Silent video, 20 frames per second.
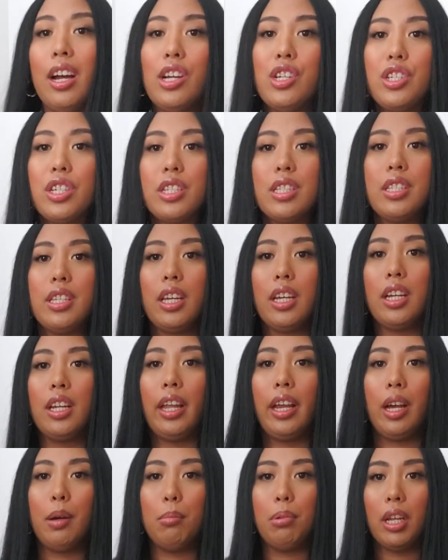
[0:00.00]
I just did
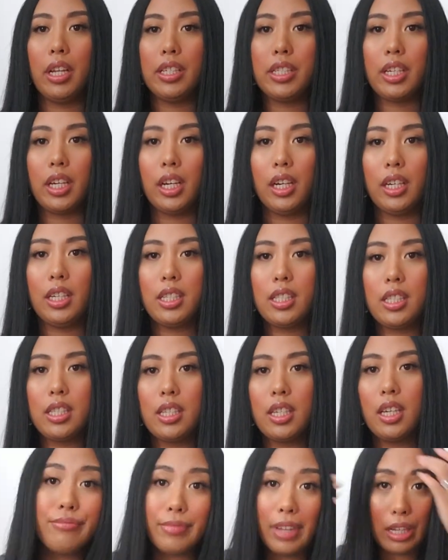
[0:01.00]
like a blunt cut.
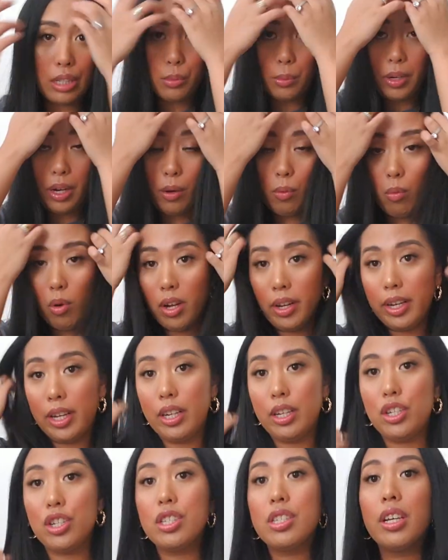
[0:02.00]
That's what I
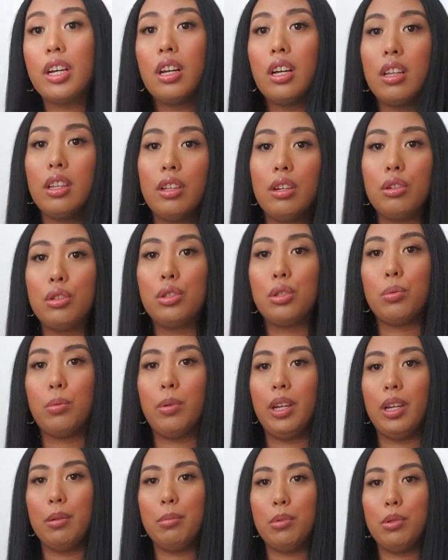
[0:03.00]
wanted. Just like a little trim.